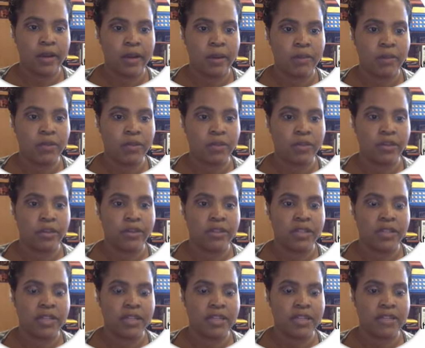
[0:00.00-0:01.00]
doing
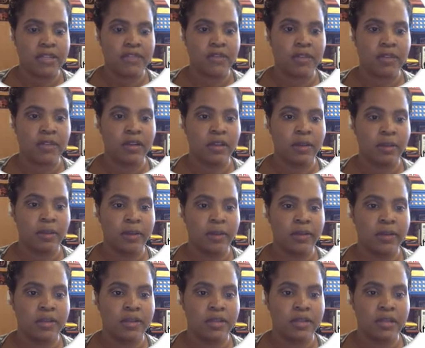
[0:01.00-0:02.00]
13 because if you look up here,
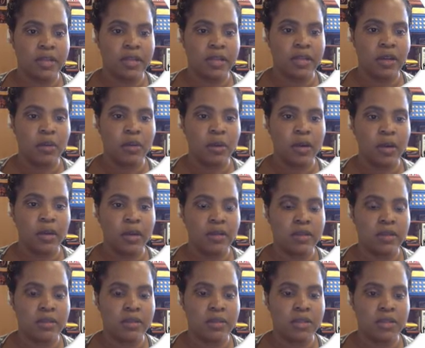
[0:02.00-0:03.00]
it says L1.
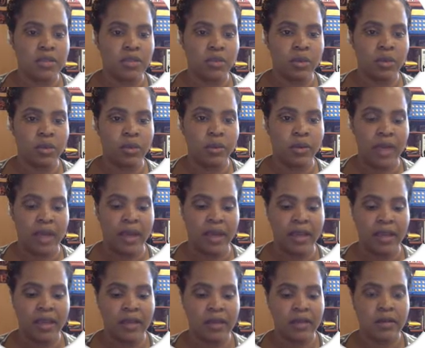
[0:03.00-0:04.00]
This means row
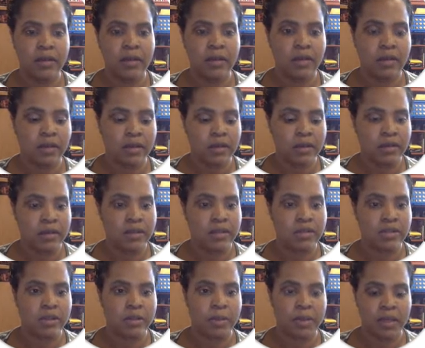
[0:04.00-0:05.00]
9.
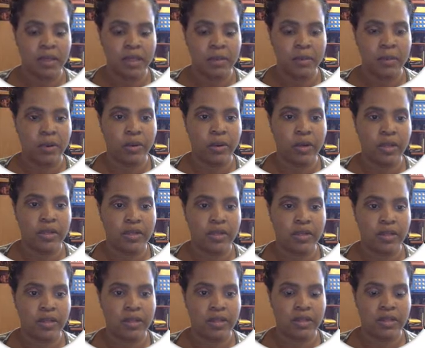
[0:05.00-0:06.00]
So I'm going to keep going until
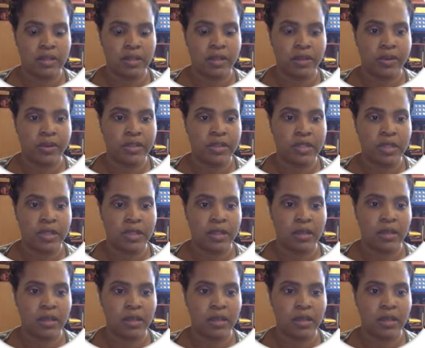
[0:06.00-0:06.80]
it gets to 13.